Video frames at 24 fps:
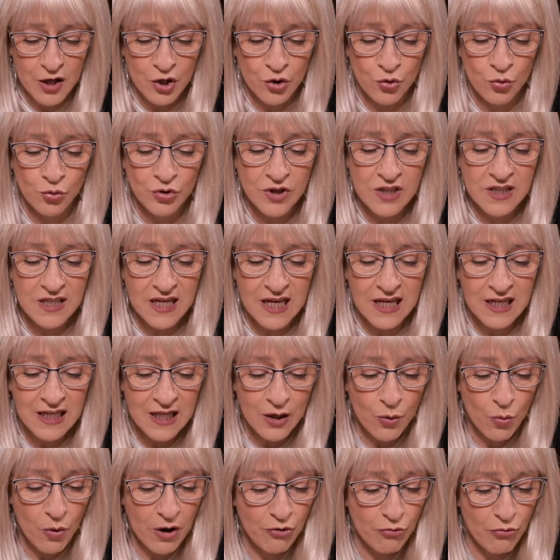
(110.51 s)
nor did
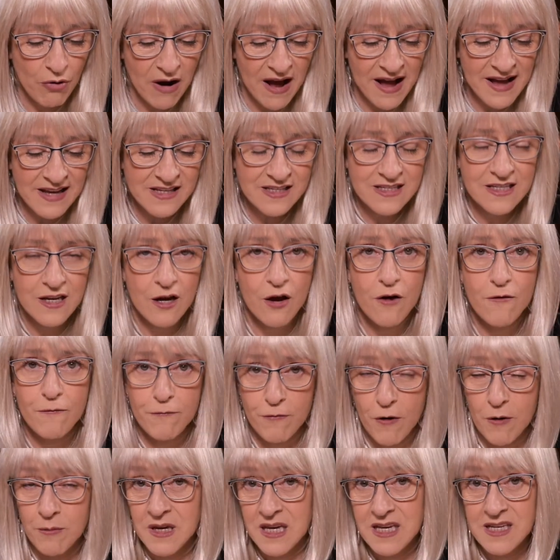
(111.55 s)
anyone rise
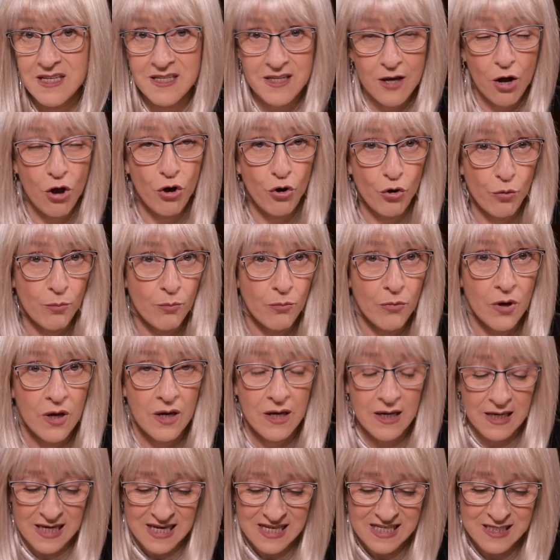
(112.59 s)
from his home,
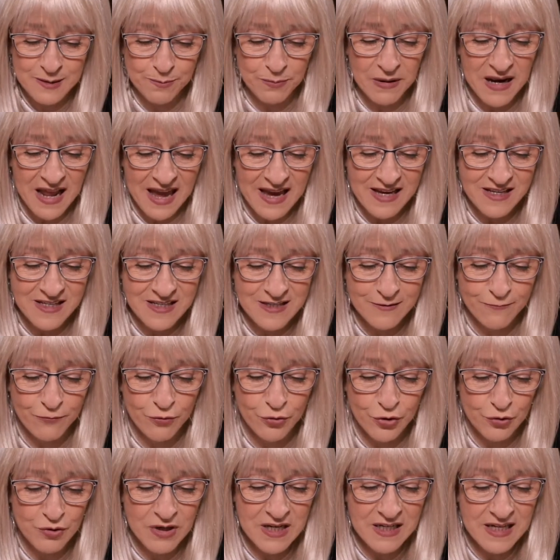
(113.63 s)
his place, for
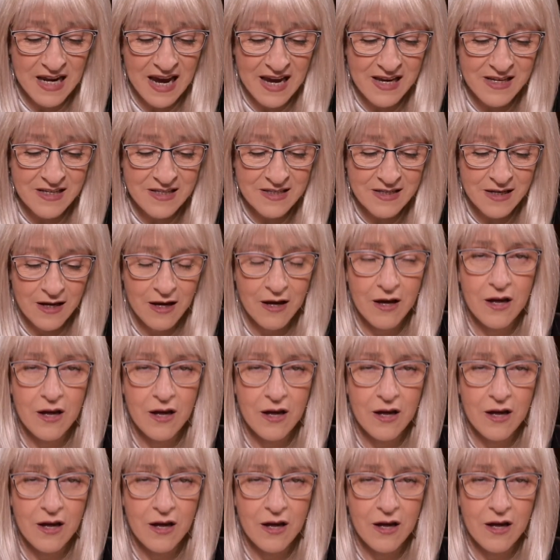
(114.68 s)
three days.